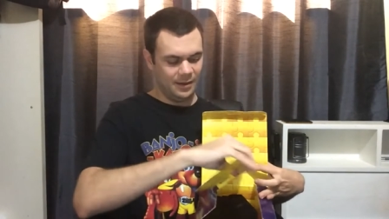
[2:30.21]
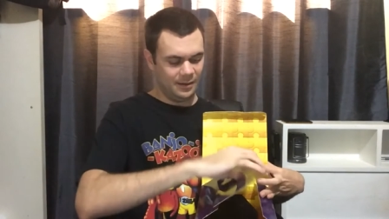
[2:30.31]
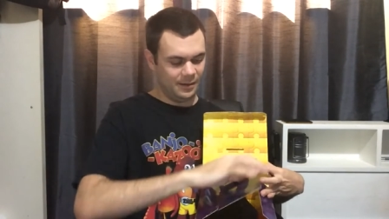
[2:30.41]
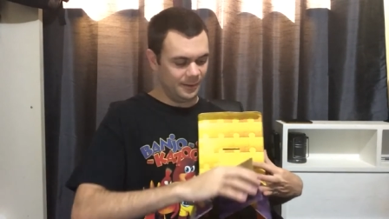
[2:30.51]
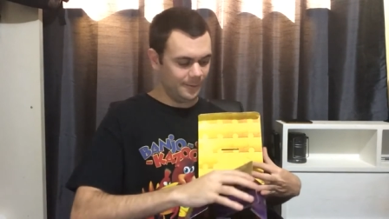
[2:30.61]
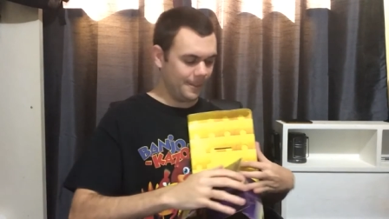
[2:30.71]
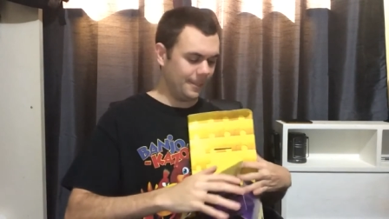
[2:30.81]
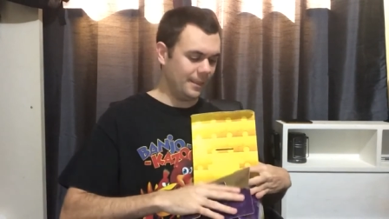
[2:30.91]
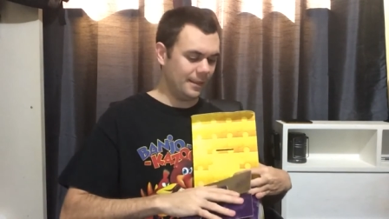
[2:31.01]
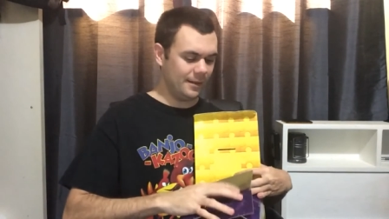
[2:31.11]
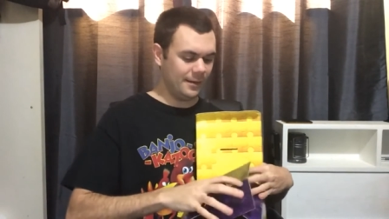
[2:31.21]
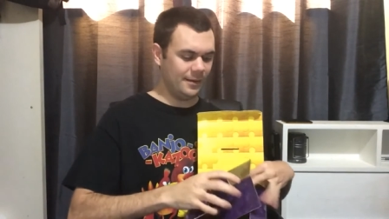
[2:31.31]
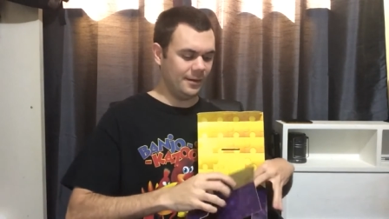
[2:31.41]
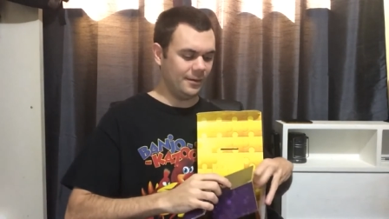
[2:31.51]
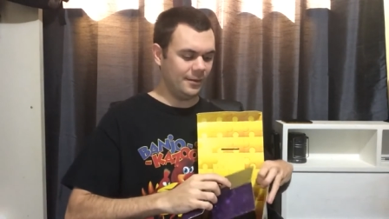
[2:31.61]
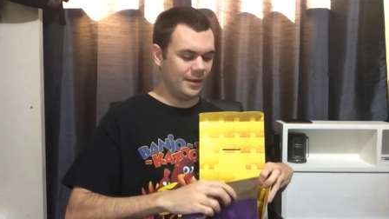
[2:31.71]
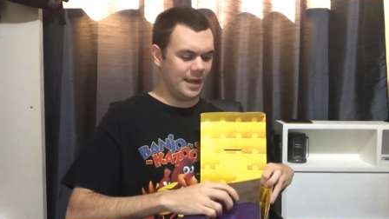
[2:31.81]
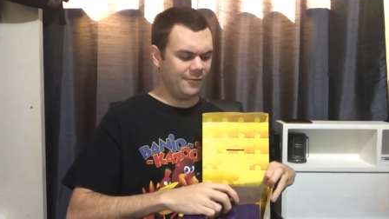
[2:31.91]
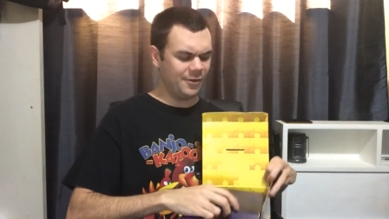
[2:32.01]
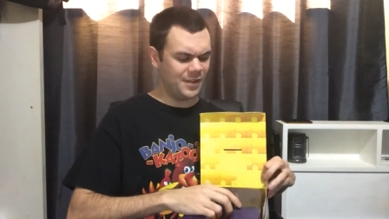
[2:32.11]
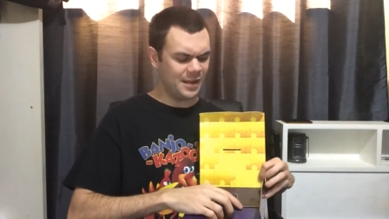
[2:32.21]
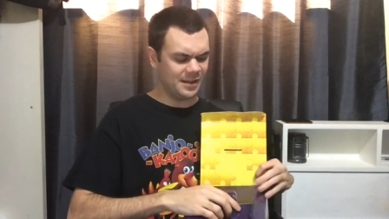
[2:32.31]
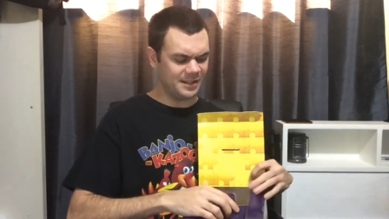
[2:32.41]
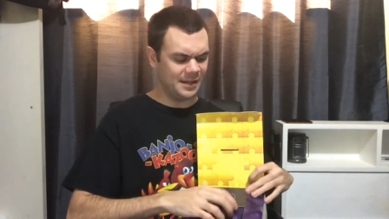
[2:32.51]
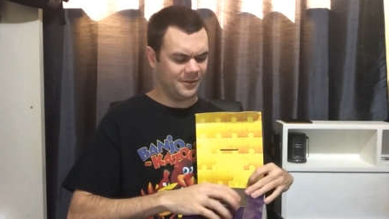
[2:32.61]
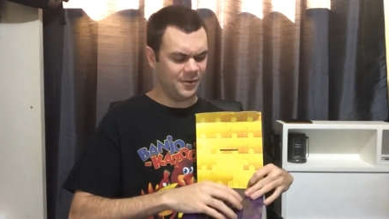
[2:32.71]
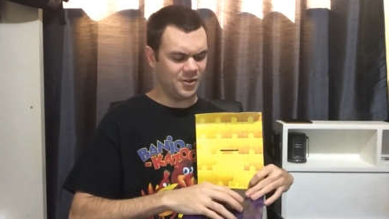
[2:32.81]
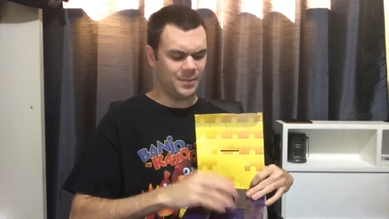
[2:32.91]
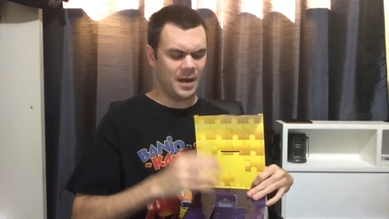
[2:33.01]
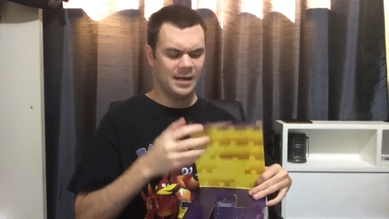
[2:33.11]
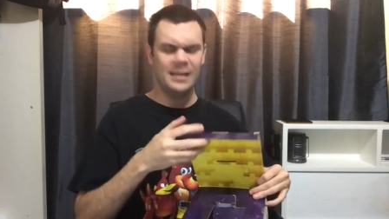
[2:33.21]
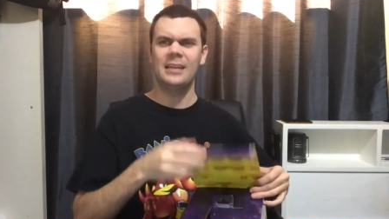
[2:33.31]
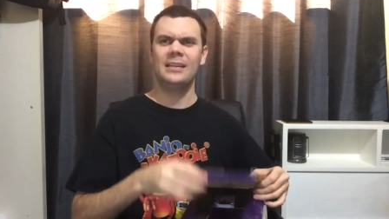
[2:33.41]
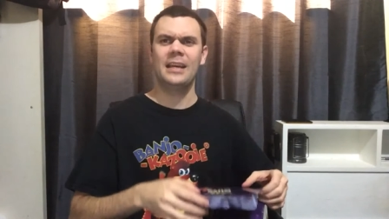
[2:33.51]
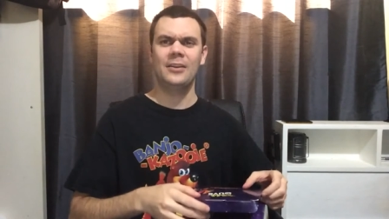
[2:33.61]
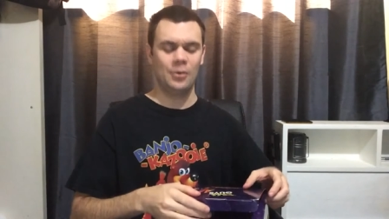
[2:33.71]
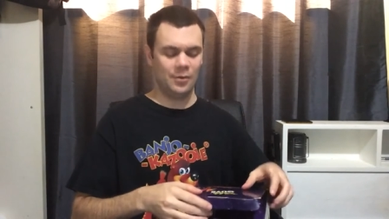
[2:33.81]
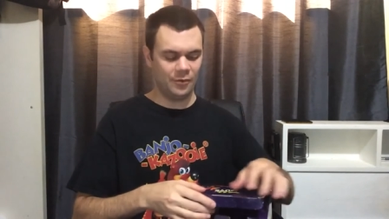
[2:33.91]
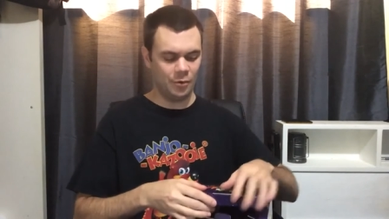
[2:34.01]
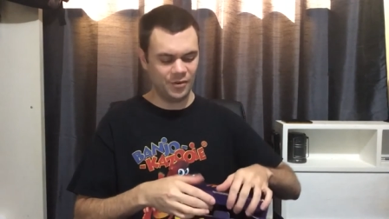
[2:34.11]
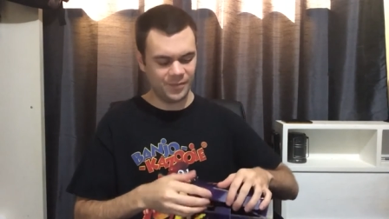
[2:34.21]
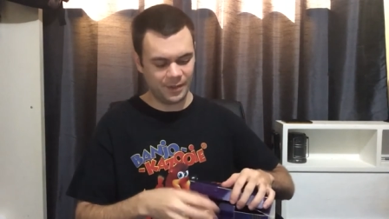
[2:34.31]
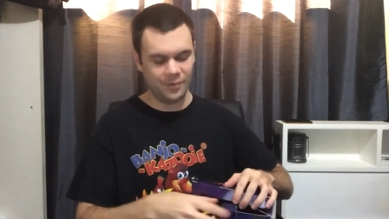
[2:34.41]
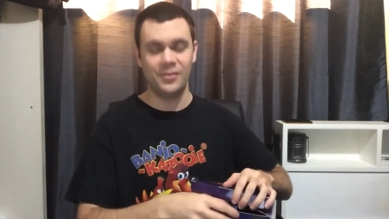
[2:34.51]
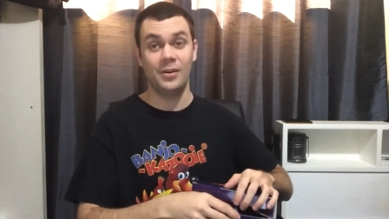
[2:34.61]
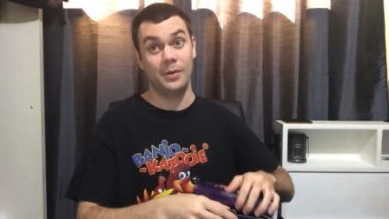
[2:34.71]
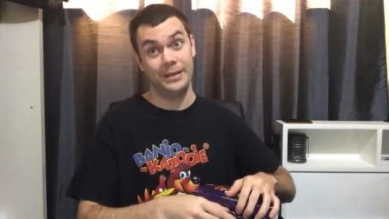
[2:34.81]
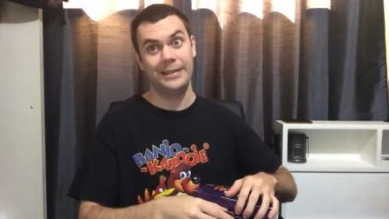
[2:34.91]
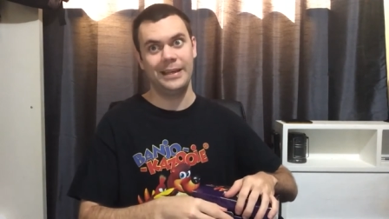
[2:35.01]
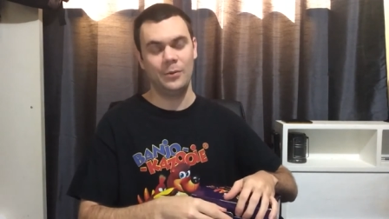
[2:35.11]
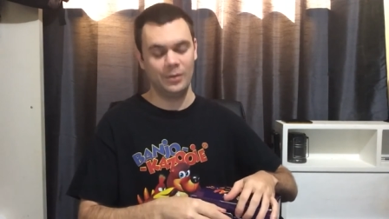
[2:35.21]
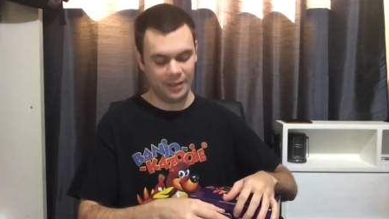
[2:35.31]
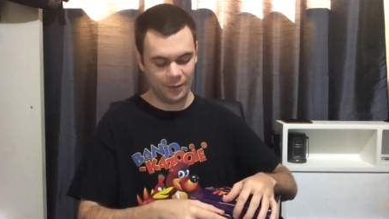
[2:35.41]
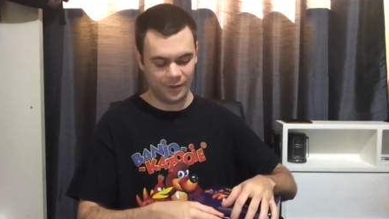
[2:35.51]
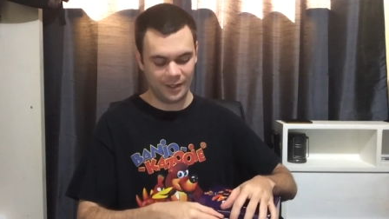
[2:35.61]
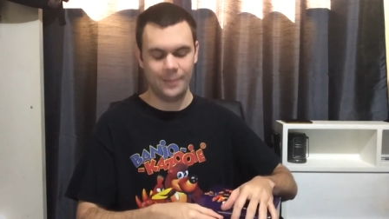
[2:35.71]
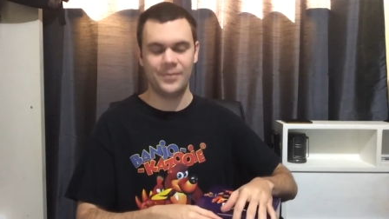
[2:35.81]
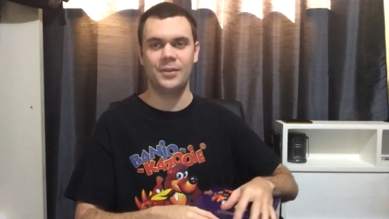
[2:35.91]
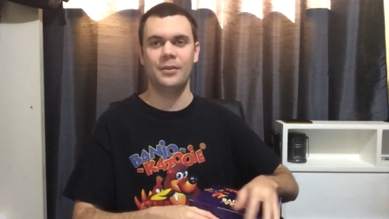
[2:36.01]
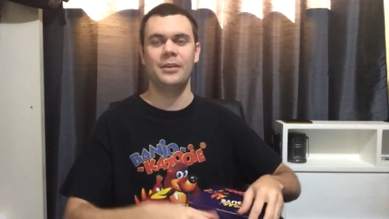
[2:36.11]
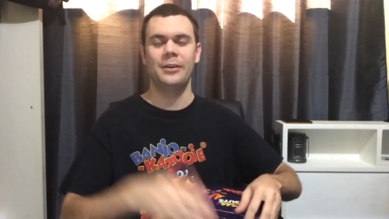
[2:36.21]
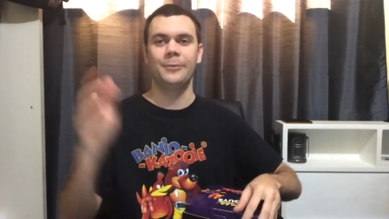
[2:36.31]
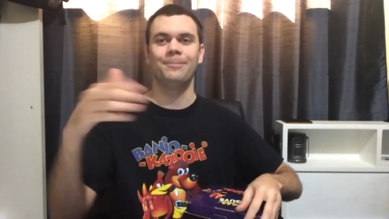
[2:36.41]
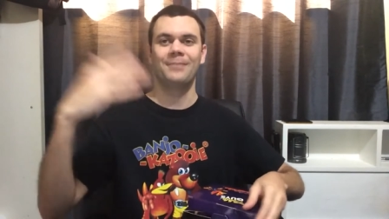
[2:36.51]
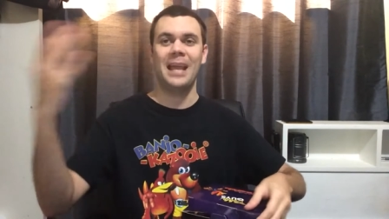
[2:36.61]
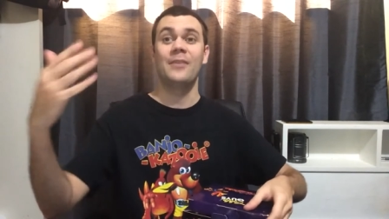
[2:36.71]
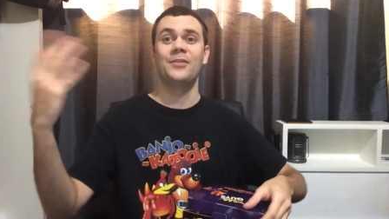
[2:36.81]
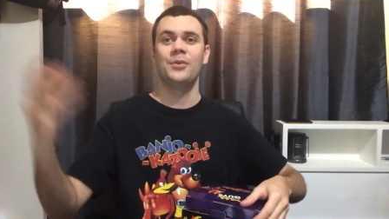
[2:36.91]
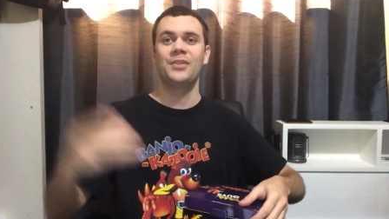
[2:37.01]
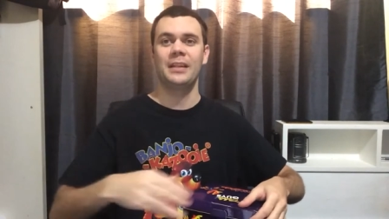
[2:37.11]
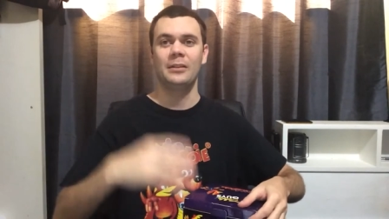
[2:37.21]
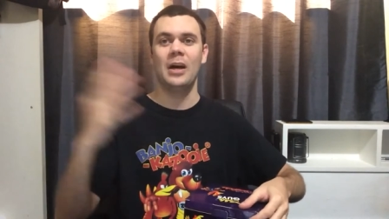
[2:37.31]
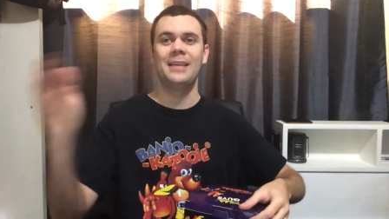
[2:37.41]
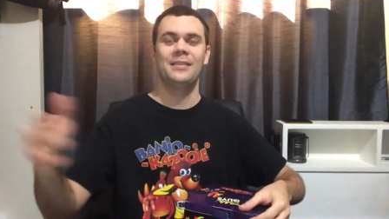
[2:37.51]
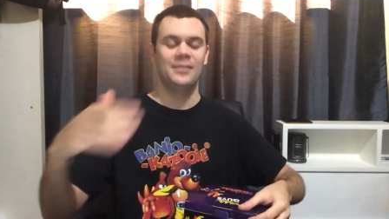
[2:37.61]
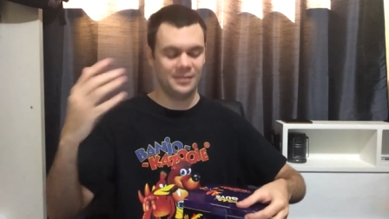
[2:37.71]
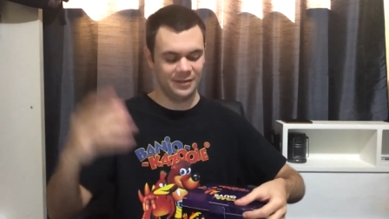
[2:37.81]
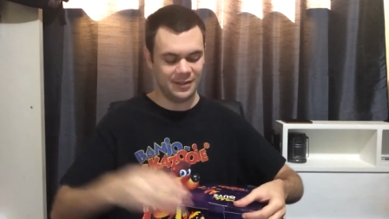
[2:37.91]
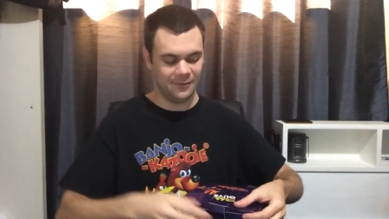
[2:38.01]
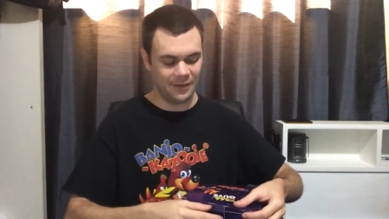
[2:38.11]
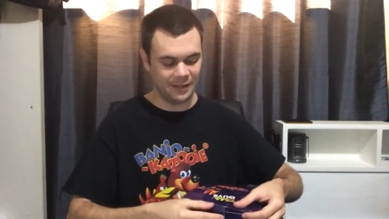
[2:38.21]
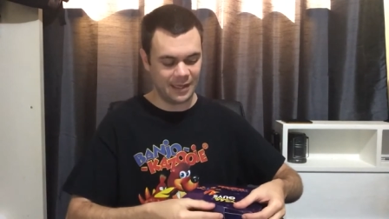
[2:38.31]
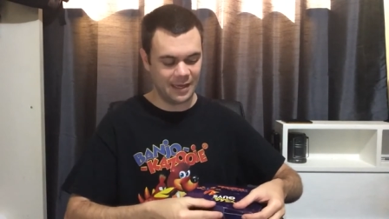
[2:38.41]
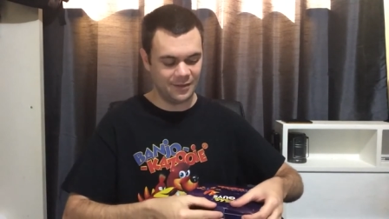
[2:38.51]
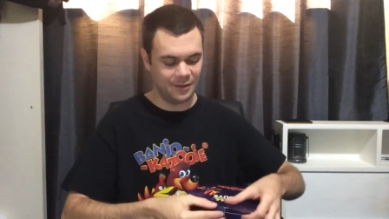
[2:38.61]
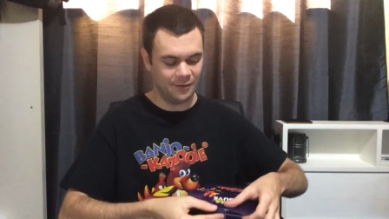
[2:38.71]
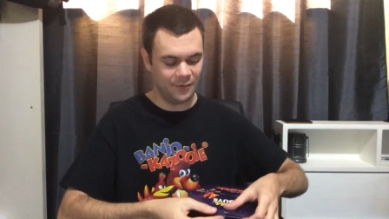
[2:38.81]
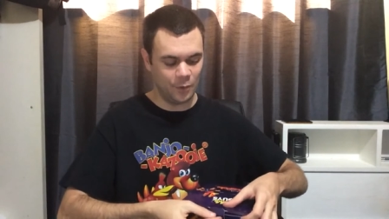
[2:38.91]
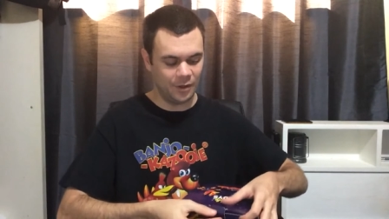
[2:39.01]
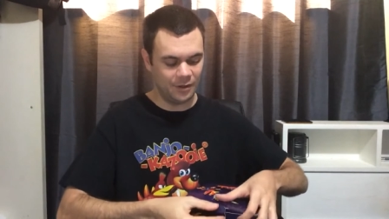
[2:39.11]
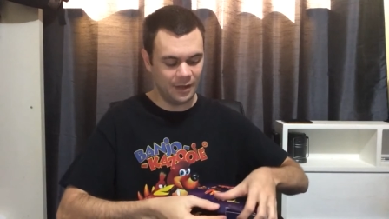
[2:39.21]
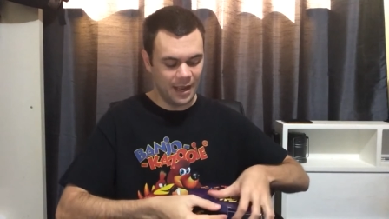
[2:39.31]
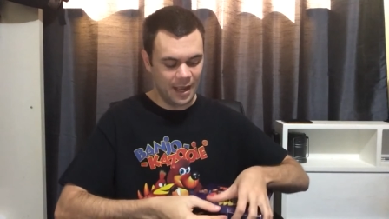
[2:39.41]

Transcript: uh, everything except first-party Nintendo, of course, because you know what Nintendo are like when it comes to you know outsourcing licenses and stuff like that. So if you wanted